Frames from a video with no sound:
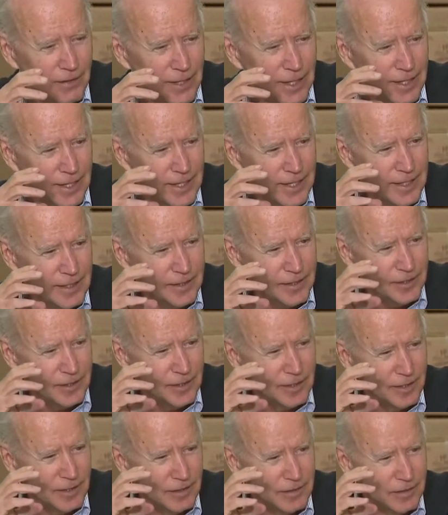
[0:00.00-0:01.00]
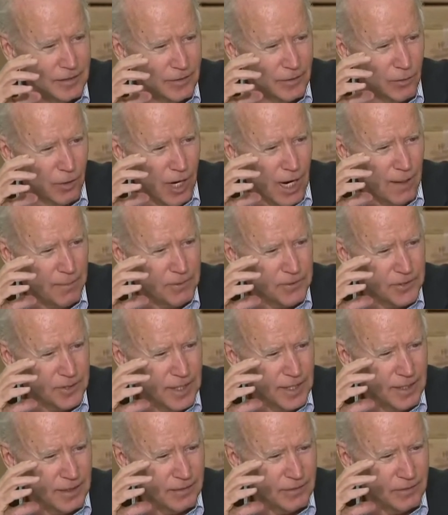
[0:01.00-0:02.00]
that hit the
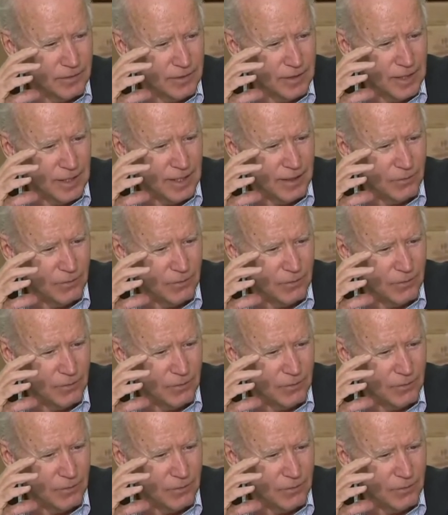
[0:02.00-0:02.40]
crops and